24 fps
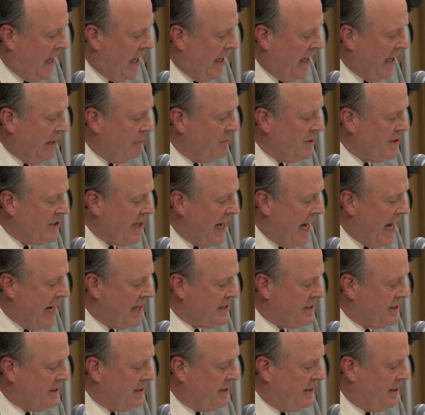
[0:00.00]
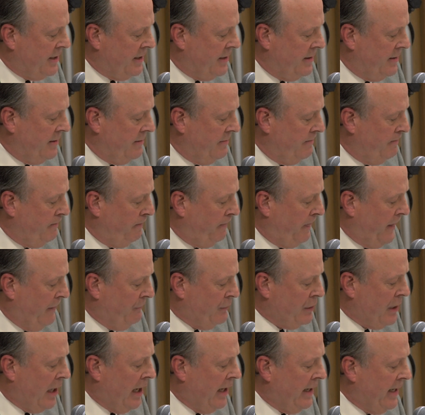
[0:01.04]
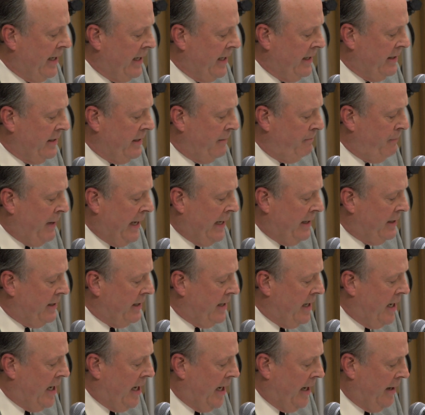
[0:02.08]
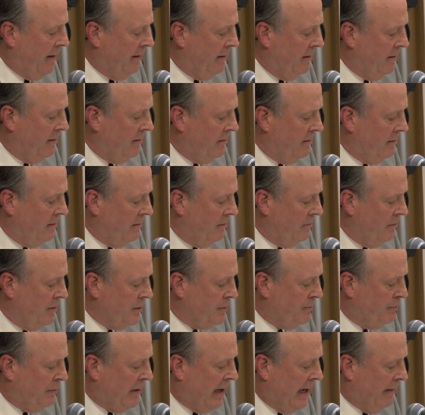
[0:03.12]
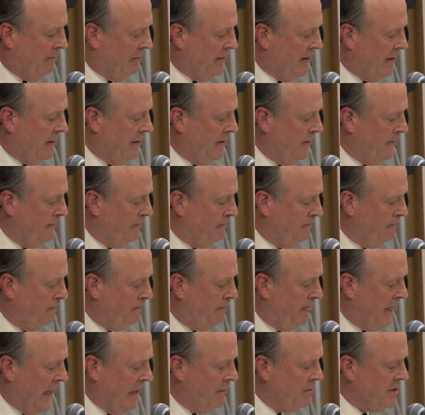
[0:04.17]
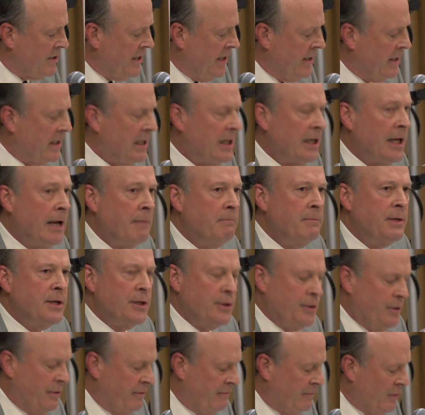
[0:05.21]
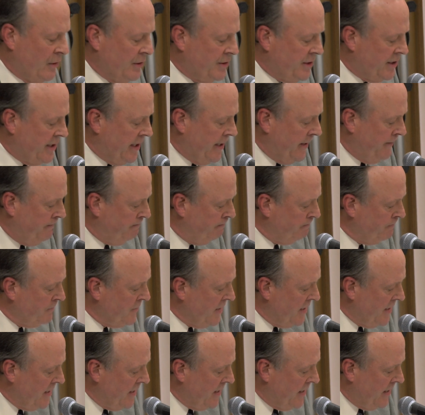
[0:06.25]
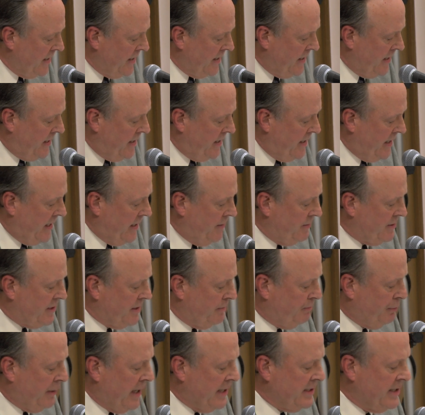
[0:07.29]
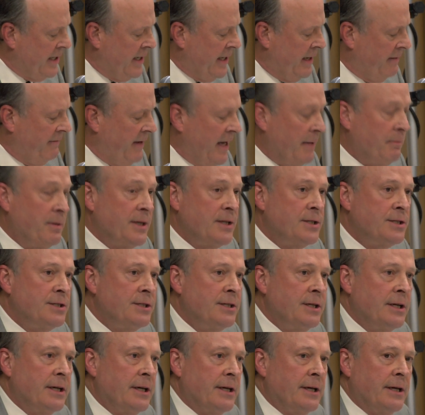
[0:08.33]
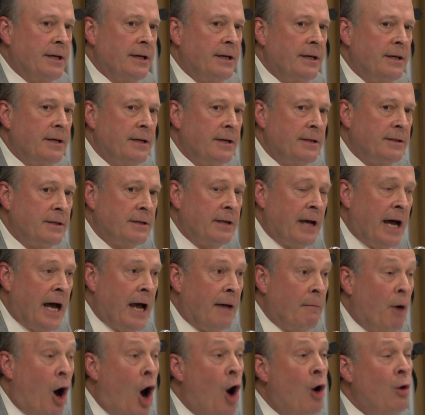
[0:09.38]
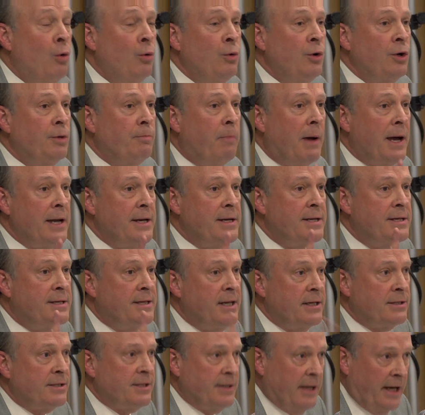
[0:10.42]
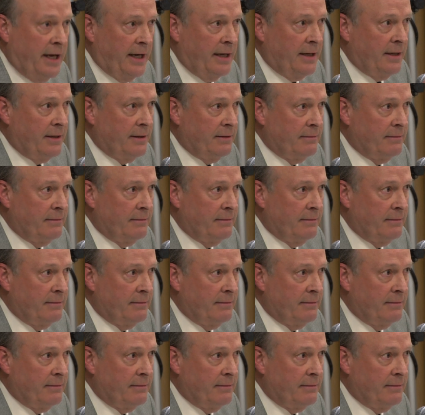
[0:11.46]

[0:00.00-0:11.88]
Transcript: He was asked if targeting the Pentagon was proper. And he was in Columbia University. He was the president of ABC at the time, owned by Disney,